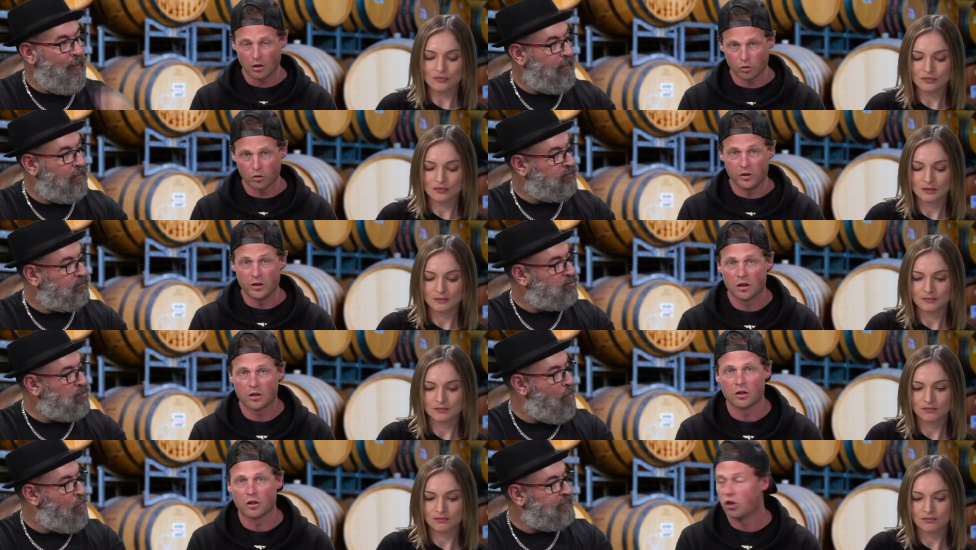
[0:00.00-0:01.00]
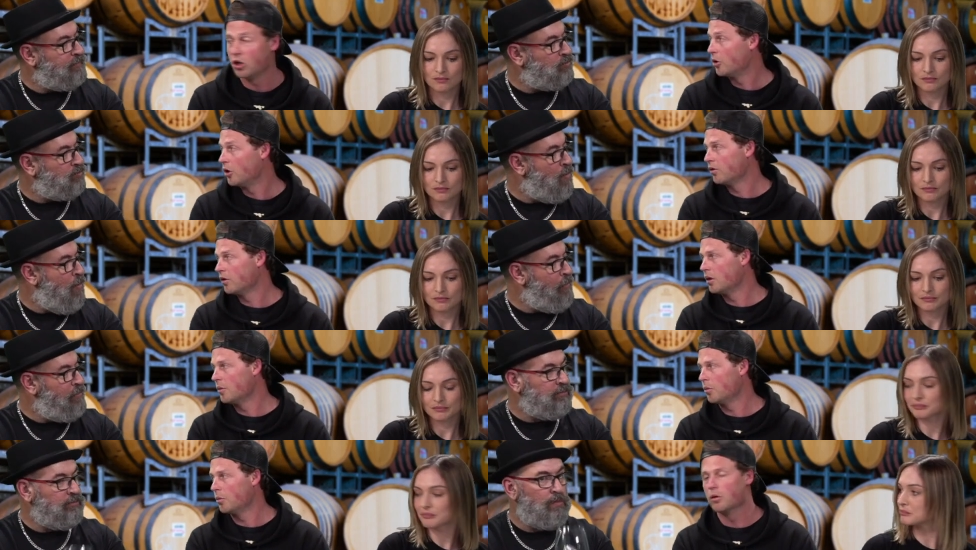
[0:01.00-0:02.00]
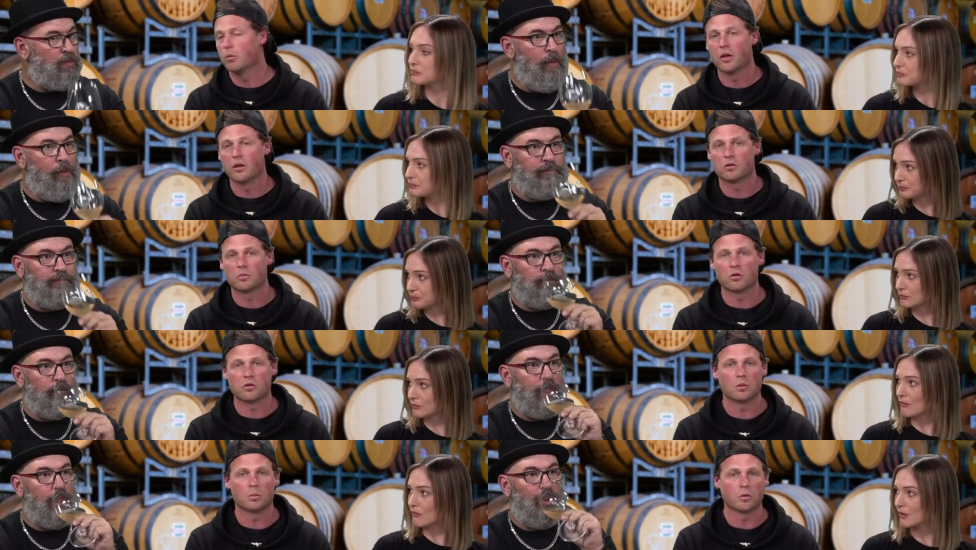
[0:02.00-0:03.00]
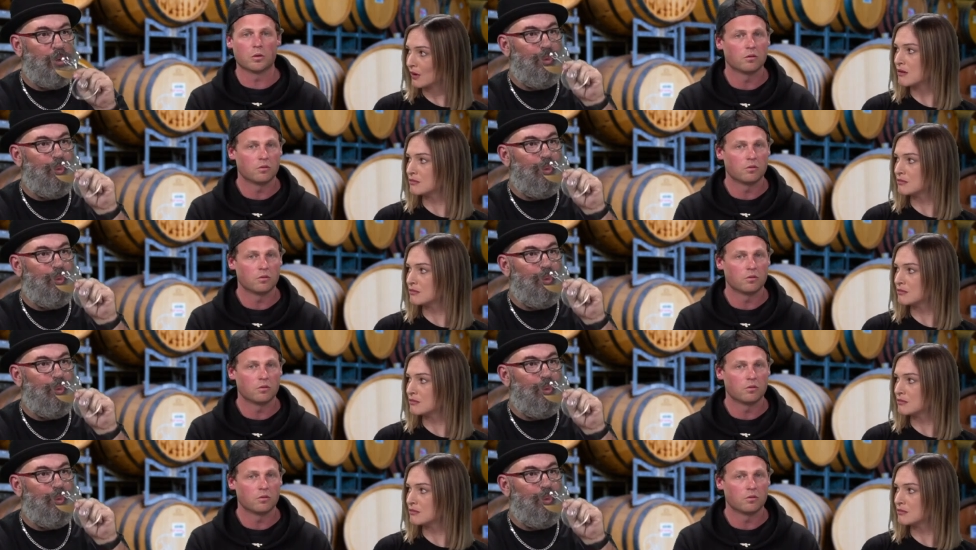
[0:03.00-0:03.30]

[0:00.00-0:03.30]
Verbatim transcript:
Speaker 1: of all the vineyards in Kaipo, I think they're probably the one that's most similar